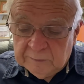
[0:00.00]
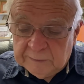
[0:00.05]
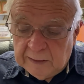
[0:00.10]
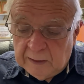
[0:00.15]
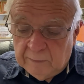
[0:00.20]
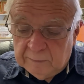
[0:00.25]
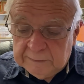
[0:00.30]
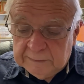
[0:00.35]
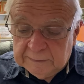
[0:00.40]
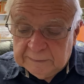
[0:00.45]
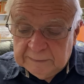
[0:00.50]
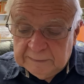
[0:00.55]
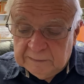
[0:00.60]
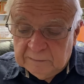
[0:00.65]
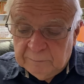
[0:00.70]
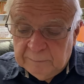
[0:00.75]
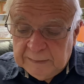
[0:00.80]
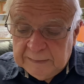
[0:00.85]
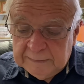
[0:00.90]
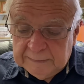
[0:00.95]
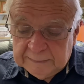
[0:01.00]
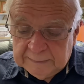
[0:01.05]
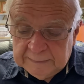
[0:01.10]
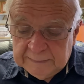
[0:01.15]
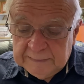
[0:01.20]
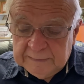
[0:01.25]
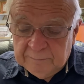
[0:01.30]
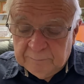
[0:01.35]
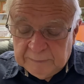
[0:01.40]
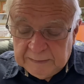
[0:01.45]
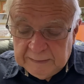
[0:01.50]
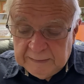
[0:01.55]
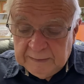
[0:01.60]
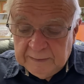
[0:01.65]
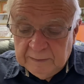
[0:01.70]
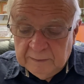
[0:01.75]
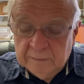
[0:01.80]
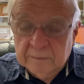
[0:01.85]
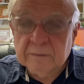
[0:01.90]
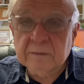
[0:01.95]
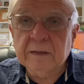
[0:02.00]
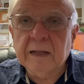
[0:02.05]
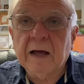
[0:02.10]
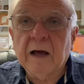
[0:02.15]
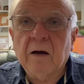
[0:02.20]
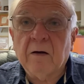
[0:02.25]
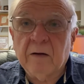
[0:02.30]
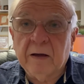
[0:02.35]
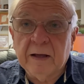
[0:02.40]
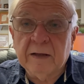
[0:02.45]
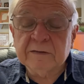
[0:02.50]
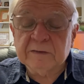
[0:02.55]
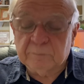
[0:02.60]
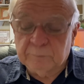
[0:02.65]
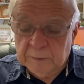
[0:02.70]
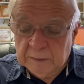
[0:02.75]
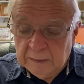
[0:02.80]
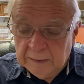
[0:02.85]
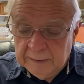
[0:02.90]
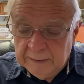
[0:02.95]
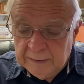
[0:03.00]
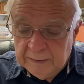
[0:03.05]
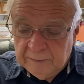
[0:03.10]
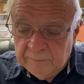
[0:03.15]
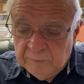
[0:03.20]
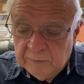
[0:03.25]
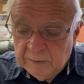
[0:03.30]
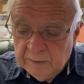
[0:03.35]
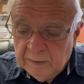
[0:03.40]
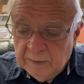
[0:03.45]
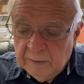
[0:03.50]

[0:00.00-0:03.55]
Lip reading: thou hast seen me, thou hast believed.